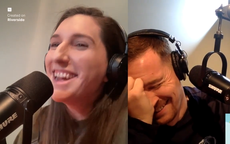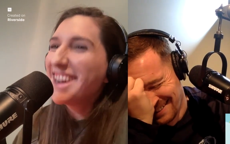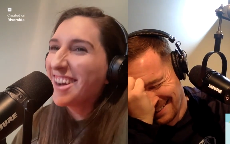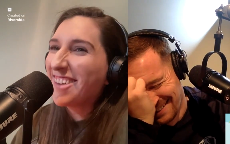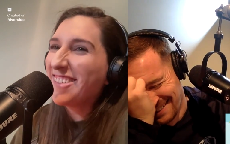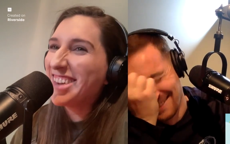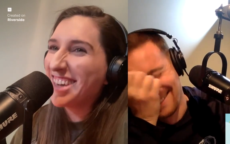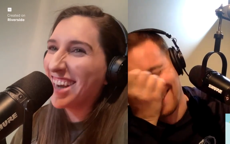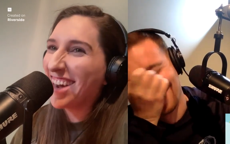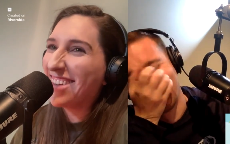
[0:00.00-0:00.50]

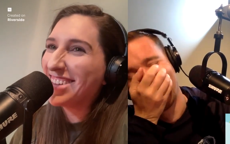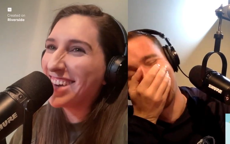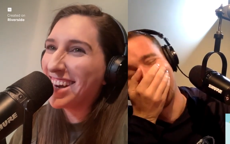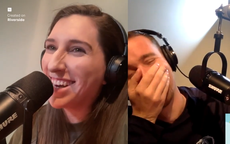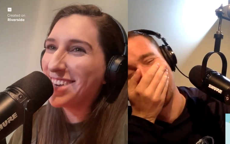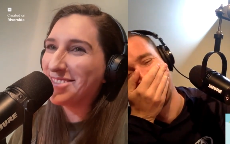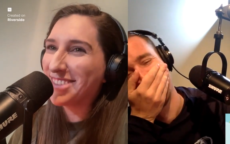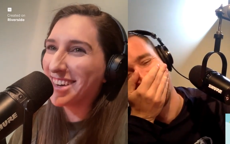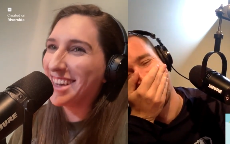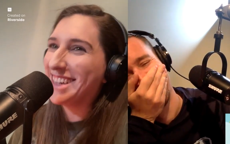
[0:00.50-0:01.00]
Speaker 1: I mean, not when
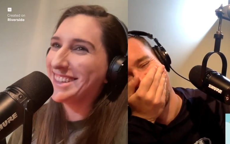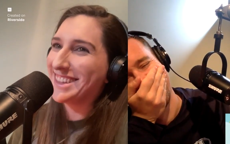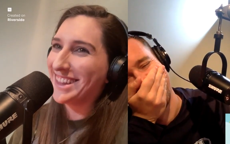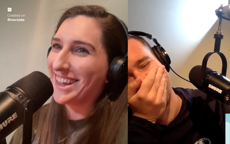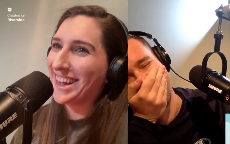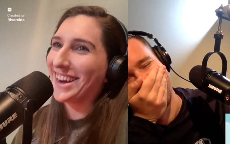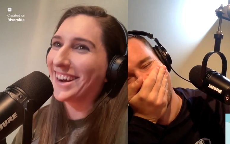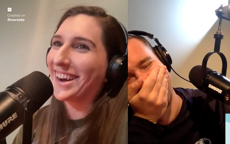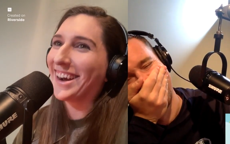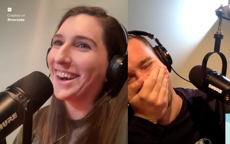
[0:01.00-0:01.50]
anybody's
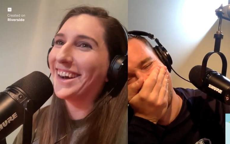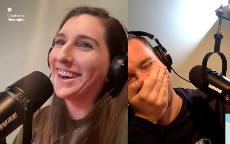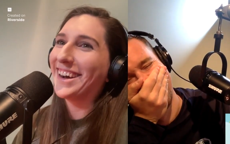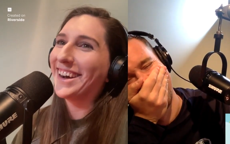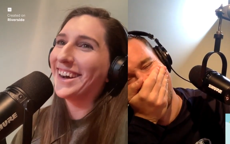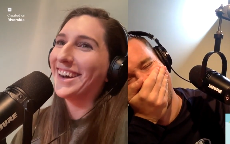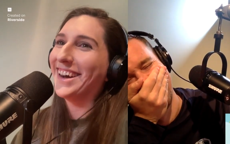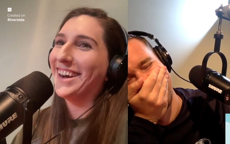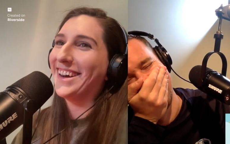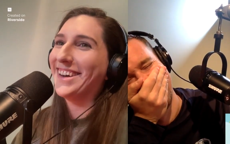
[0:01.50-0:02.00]
there.
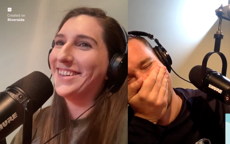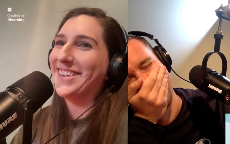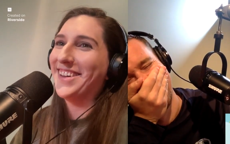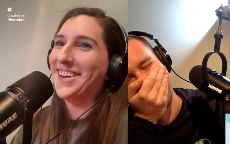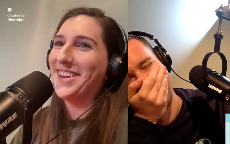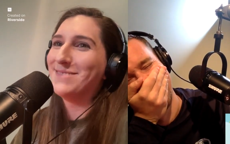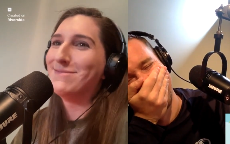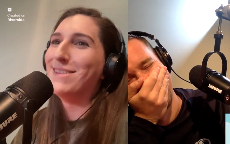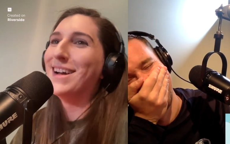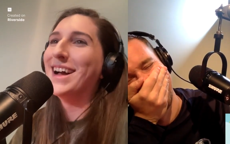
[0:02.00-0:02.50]

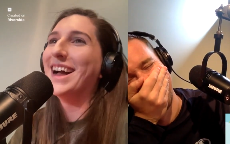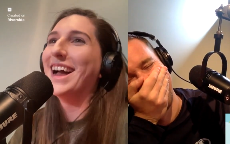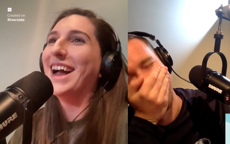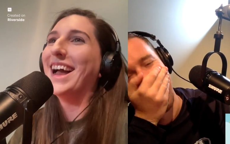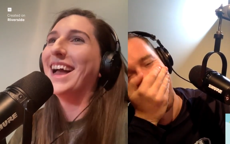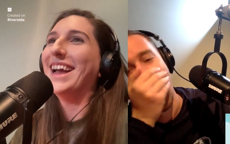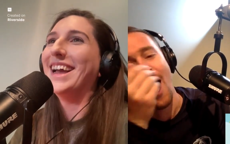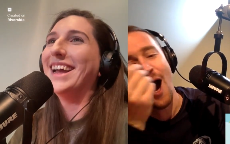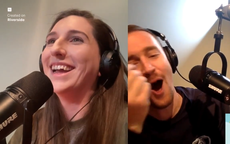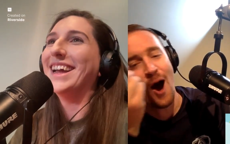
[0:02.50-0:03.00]

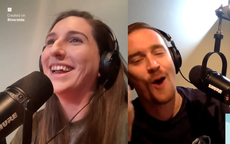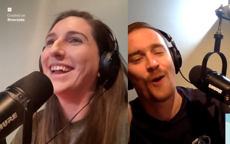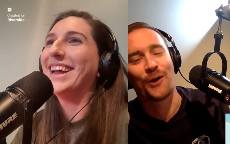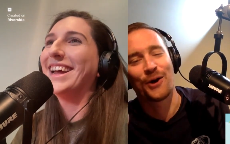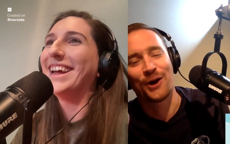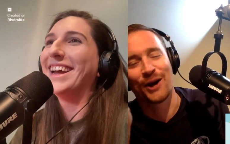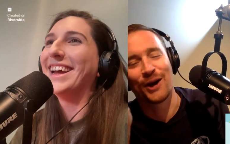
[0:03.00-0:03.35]
oh,